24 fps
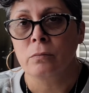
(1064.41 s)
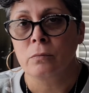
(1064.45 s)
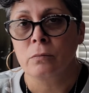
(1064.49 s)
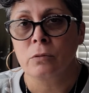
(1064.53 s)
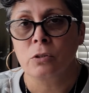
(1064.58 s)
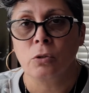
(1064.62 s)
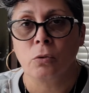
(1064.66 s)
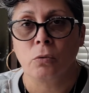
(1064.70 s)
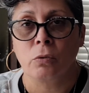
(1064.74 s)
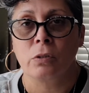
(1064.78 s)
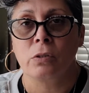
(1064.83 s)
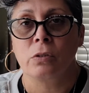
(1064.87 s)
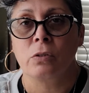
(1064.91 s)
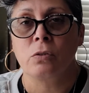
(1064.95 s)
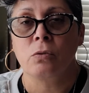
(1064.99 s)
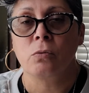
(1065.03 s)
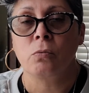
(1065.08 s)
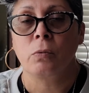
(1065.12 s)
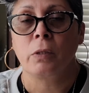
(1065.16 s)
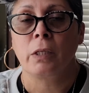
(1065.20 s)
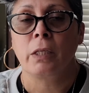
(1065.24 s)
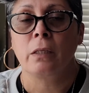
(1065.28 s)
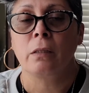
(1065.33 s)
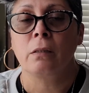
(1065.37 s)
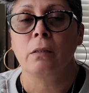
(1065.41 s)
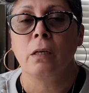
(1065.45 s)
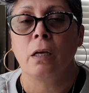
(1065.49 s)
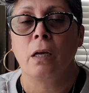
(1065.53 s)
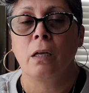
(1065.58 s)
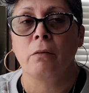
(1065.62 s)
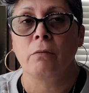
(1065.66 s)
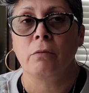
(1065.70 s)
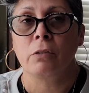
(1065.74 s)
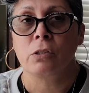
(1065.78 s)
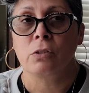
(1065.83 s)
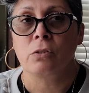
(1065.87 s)
short and sweet
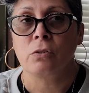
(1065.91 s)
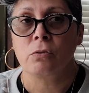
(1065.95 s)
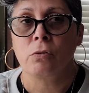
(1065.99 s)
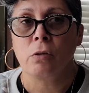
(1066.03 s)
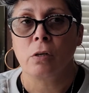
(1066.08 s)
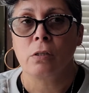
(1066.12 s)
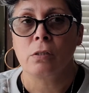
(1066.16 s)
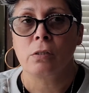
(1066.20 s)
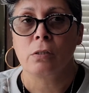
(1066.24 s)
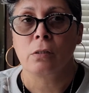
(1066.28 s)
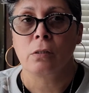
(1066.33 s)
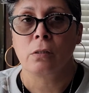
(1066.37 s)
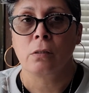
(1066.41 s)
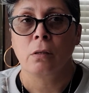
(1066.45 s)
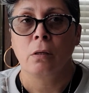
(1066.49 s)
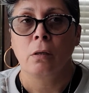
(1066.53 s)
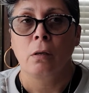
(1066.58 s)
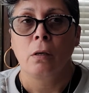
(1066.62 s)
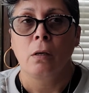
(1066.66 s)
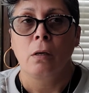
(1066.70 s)
kind of instruction.